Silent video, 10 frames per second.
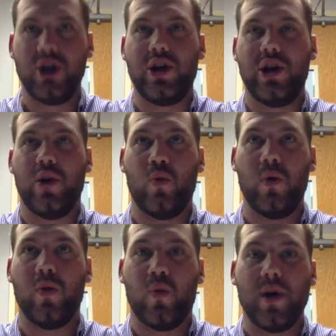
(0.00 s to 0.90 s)

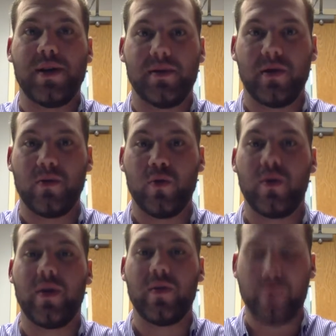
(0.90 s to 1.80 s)
will want to learn more.
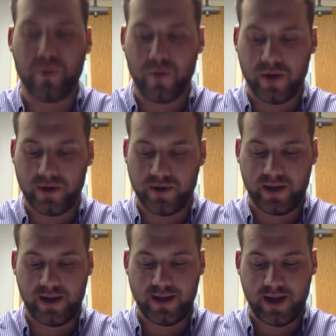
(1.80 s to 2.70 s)
They will be more
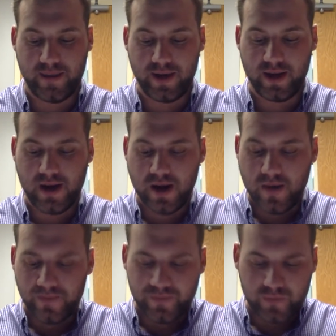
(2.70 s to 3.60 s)
interested in the topic.
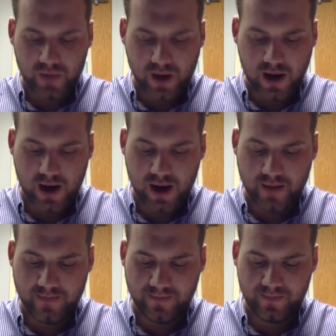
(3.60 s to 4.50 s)

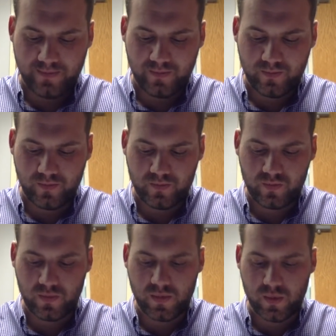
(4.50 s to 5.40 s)
One
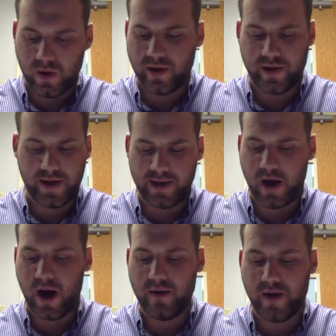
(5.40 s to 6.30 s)
of the things,
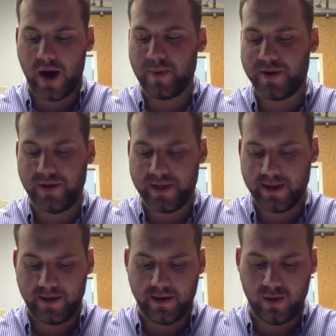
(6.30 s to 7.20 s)
the
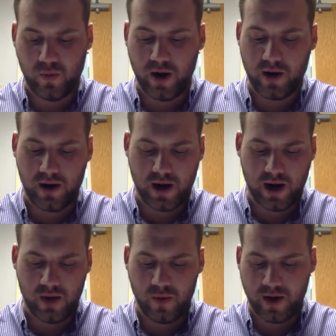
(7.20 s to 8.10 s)
opportunistic hook,
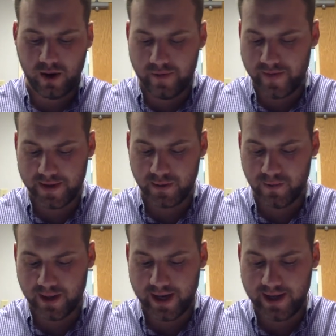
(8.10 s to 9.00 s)
what current events are
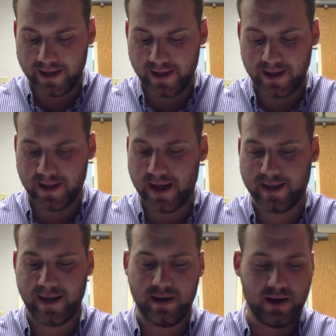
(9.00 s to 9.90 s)
related to this
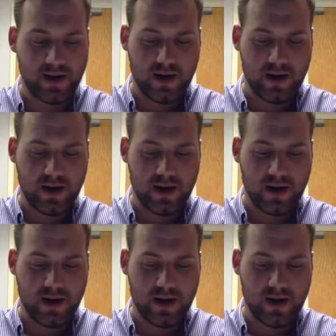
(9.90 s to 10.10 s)
lesson,